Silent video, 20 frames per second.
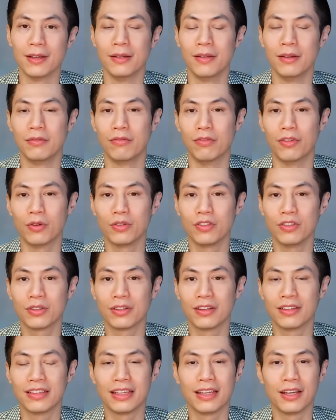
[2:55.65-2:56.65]
The future
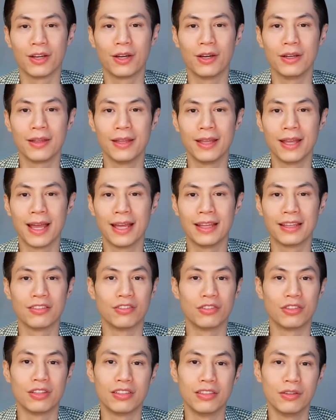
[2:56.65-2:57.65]
is here, and it's
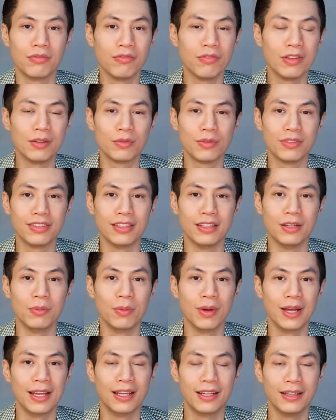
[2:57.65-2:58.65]
just a frequency
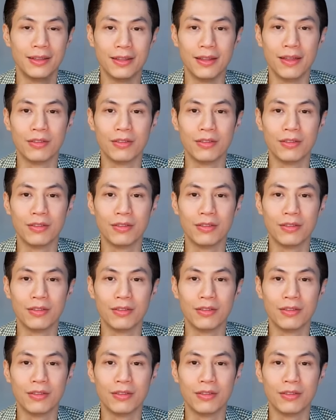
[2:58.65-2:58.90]
away.